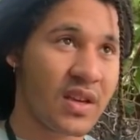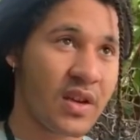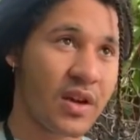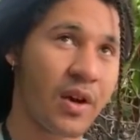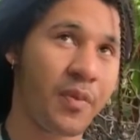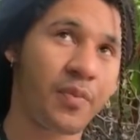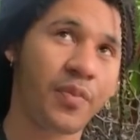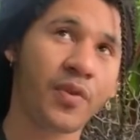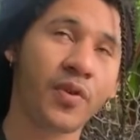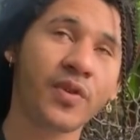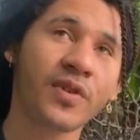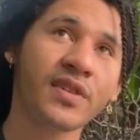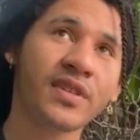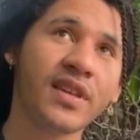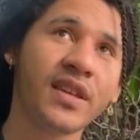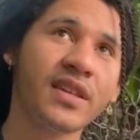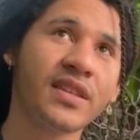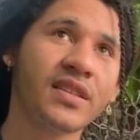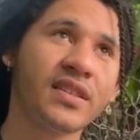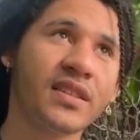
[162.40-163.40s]
My
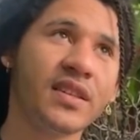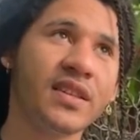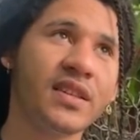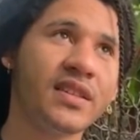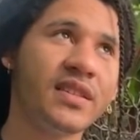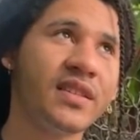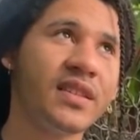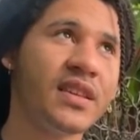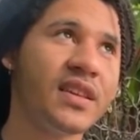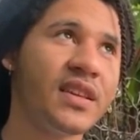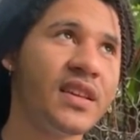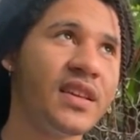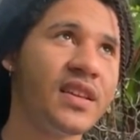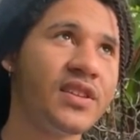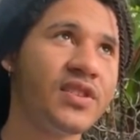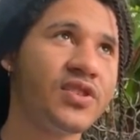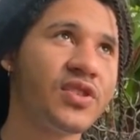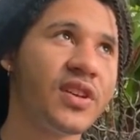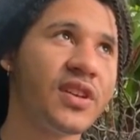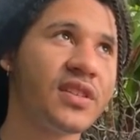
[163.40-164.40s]
process is
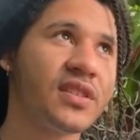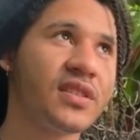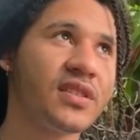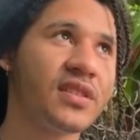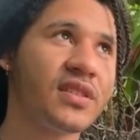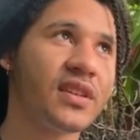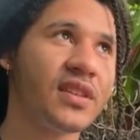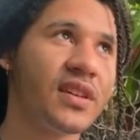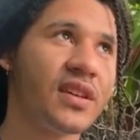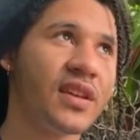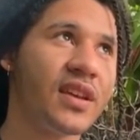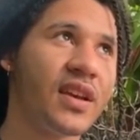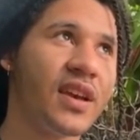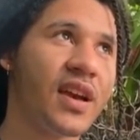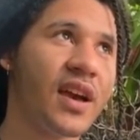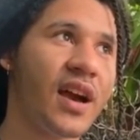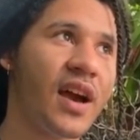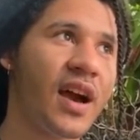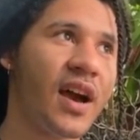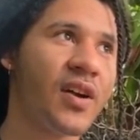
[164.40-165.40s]
interesting.
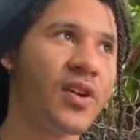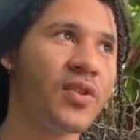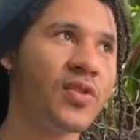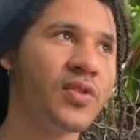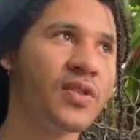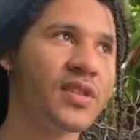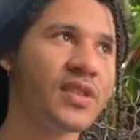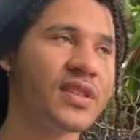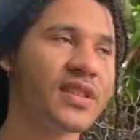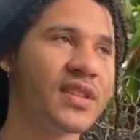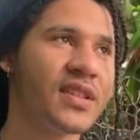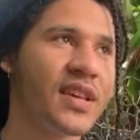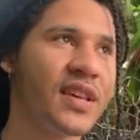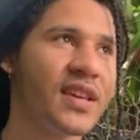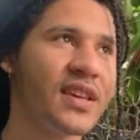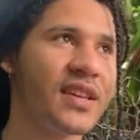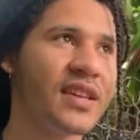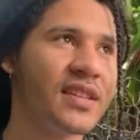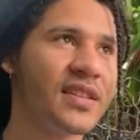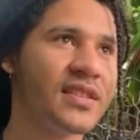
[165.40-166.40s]
I couldn't
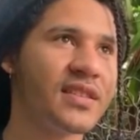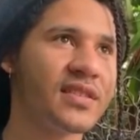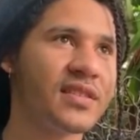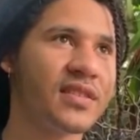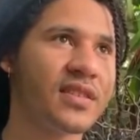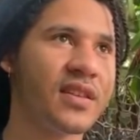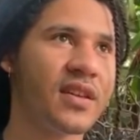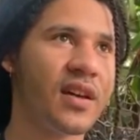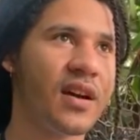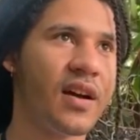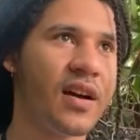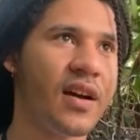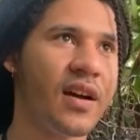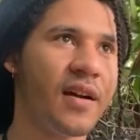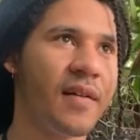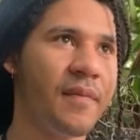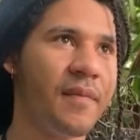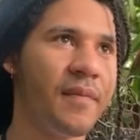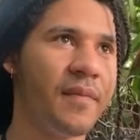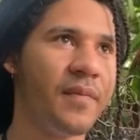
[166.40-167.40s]
say it's
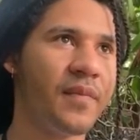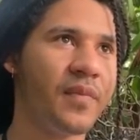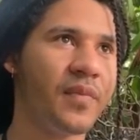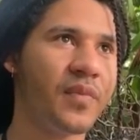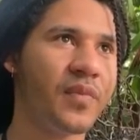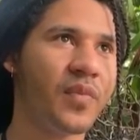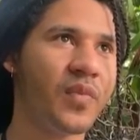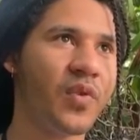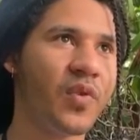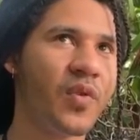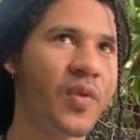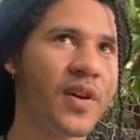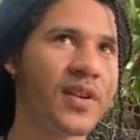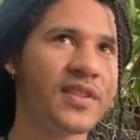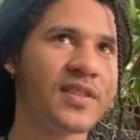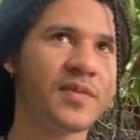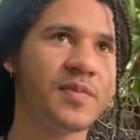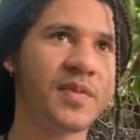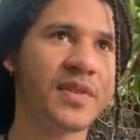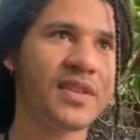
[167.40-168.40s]
one
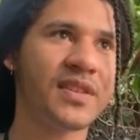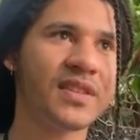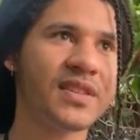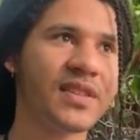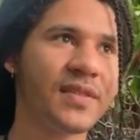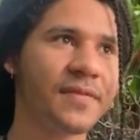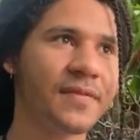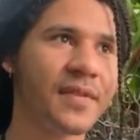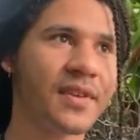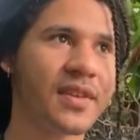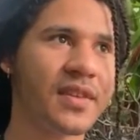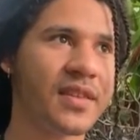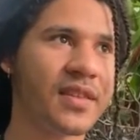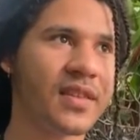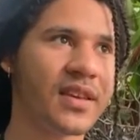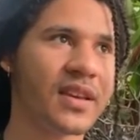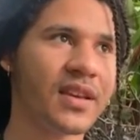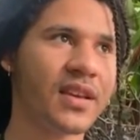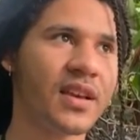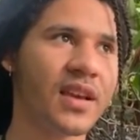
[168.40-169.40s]
specific
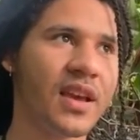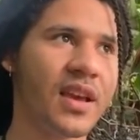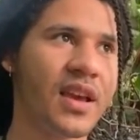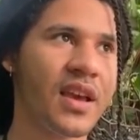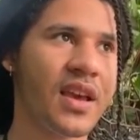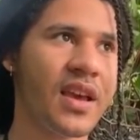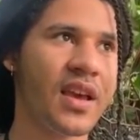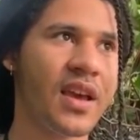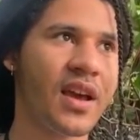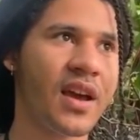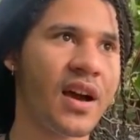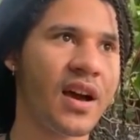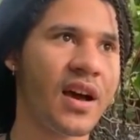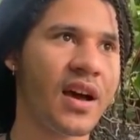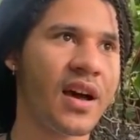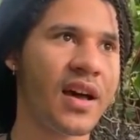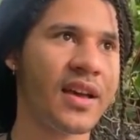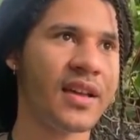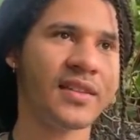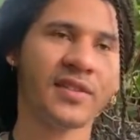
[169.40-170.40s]
thing.
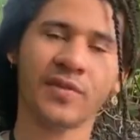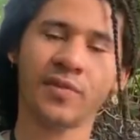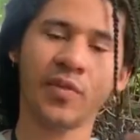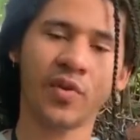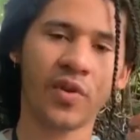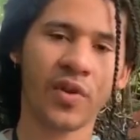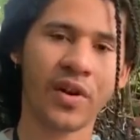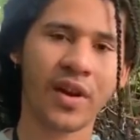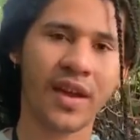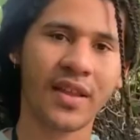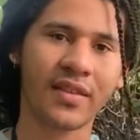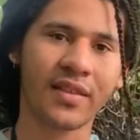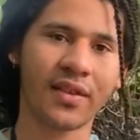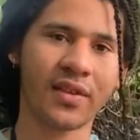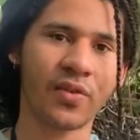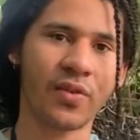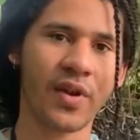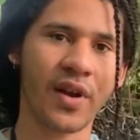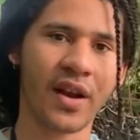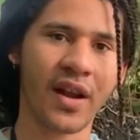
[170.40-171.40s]
It's more a
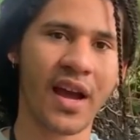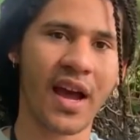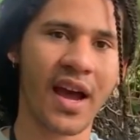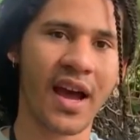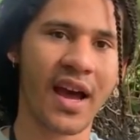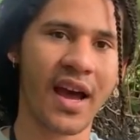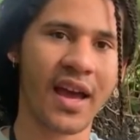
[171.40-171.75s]
thing where